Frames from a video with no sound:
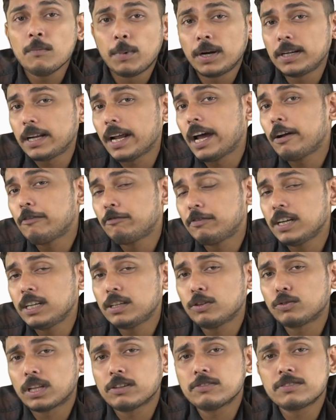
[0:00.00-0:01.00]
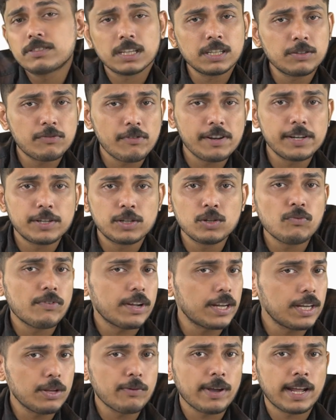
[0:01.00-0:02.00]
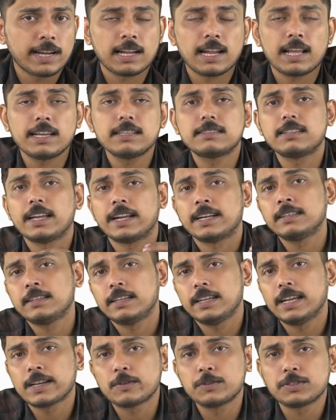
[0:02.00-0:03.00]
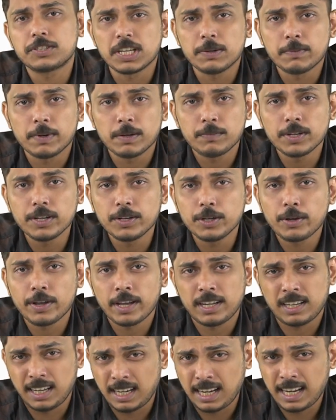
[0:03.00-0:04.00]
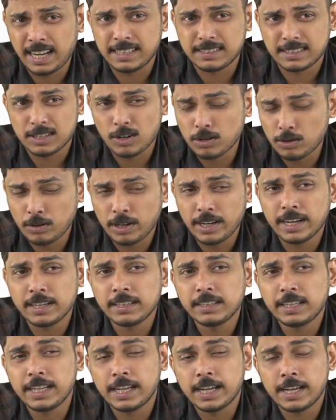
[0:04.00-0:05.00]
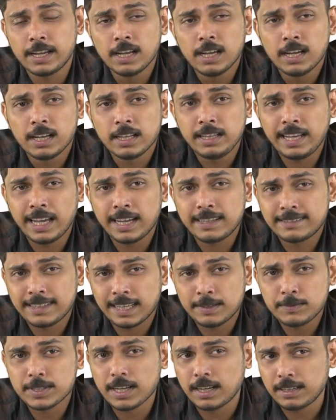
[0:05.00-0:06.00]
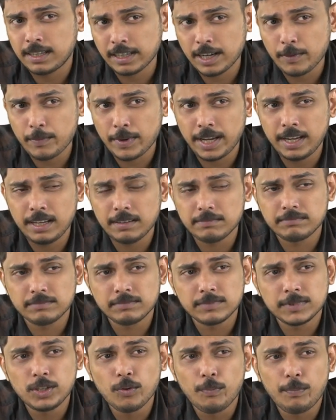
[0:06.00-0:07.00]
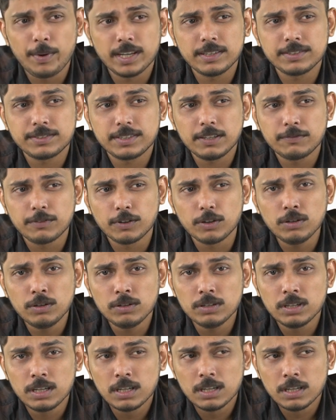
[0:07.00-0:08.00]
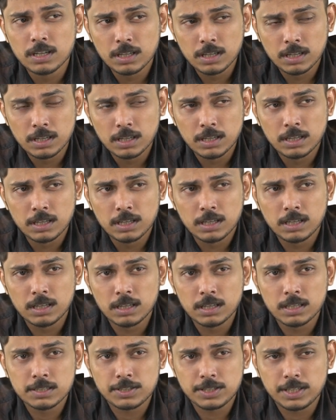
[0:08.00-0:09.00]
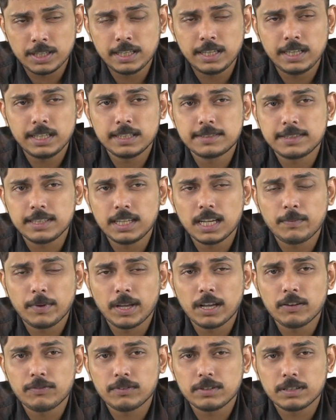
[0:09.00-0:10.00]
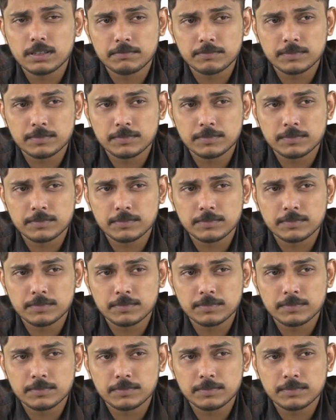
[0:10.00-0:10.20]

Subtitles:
But after 2022, when you analyze the NTA question paper, you can analyze not only NTA, the exams conducted by UPSC for CDS, CAPF,